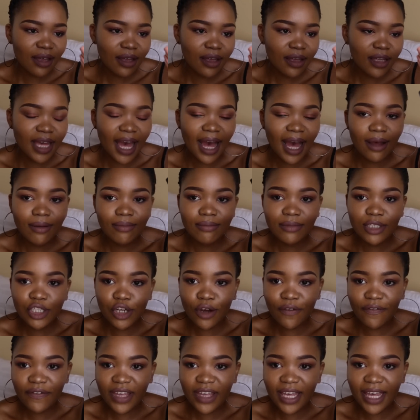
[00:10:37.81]
Yeah,
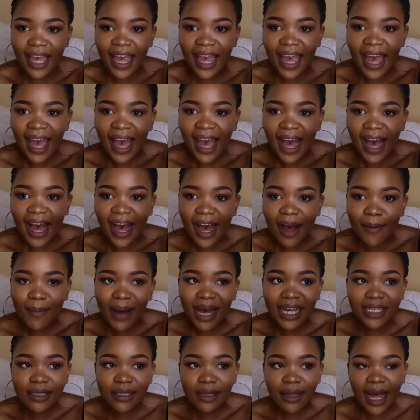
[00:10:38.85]
Toffee. I
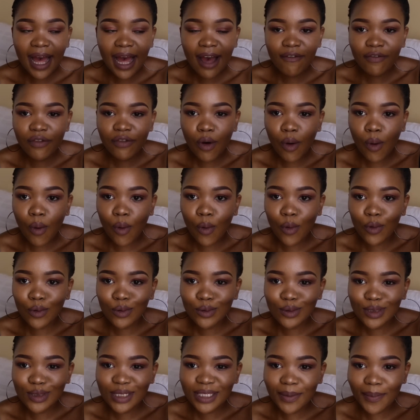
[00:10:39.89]
still have the
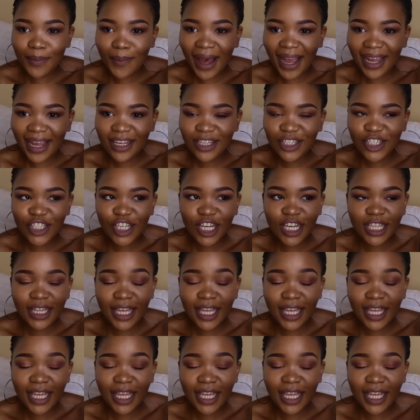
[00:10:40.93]
old packaging.